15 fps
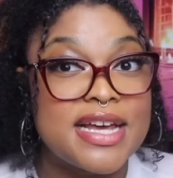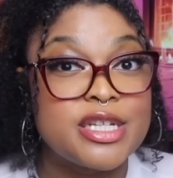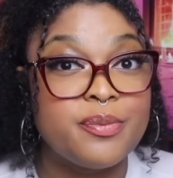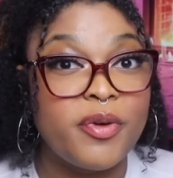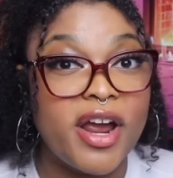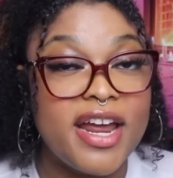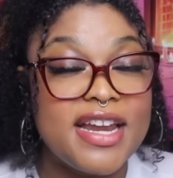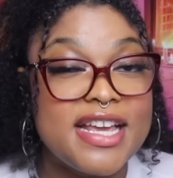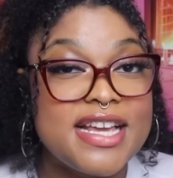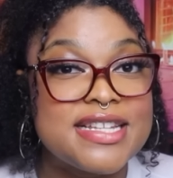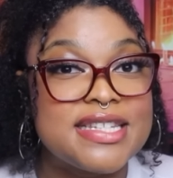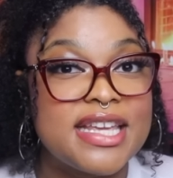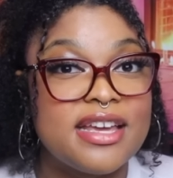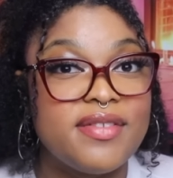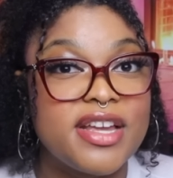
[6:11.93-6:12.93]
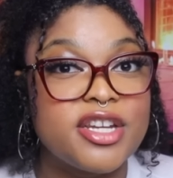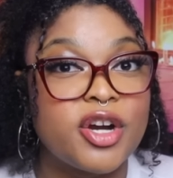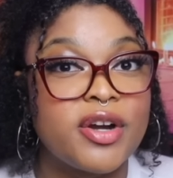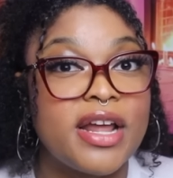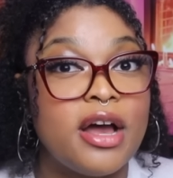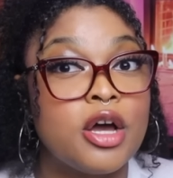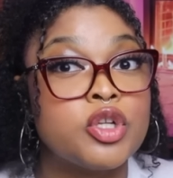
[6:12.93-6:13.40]
as Brandy is giving
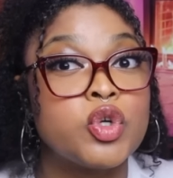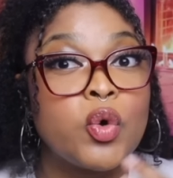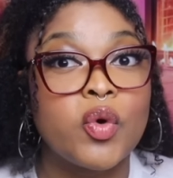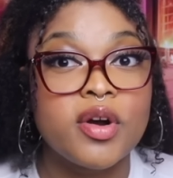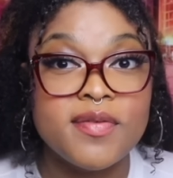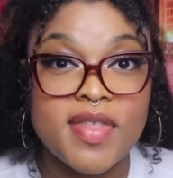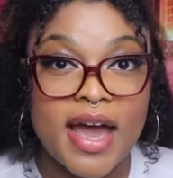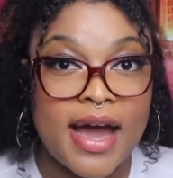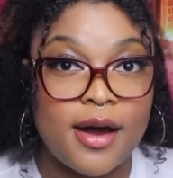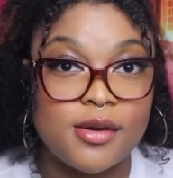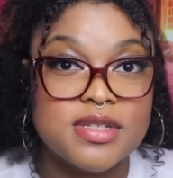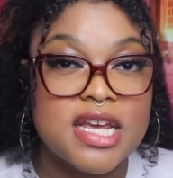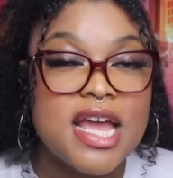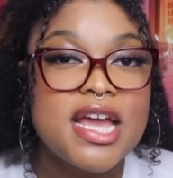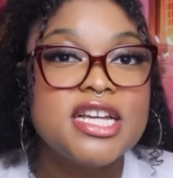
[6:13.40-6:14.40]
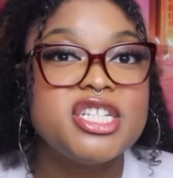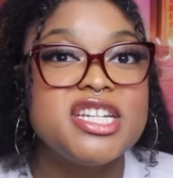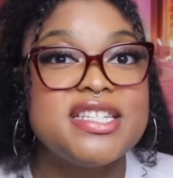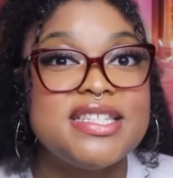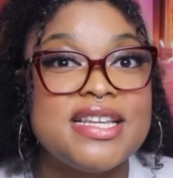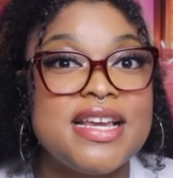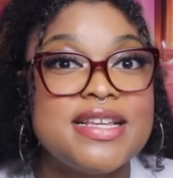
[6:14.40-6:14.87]
Darnell a tour of the house, she
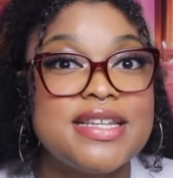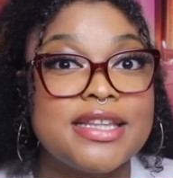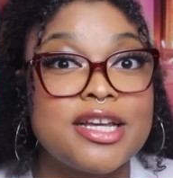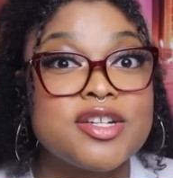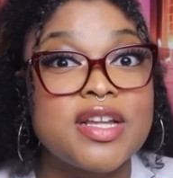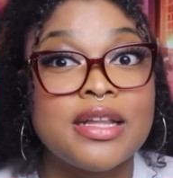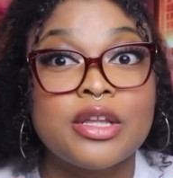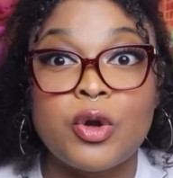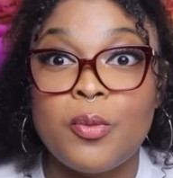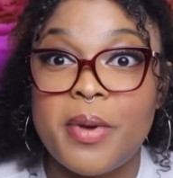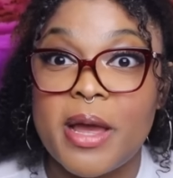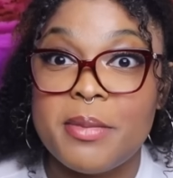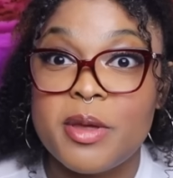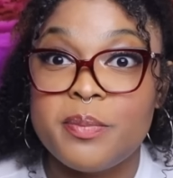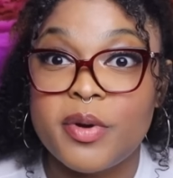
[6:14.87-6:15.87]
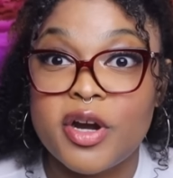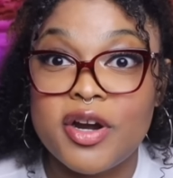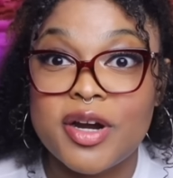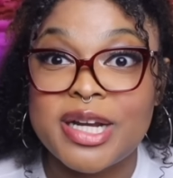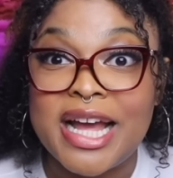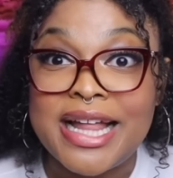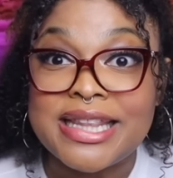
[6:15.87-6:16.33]
sees that there's a little baby
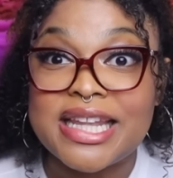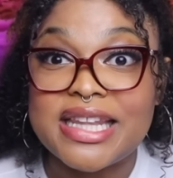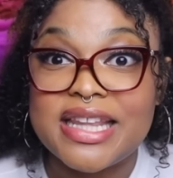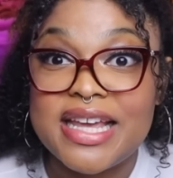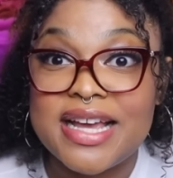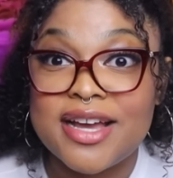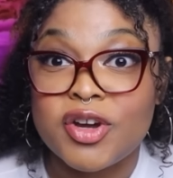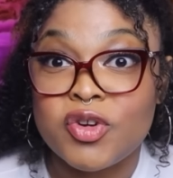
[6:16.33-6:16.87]
bird, Lalique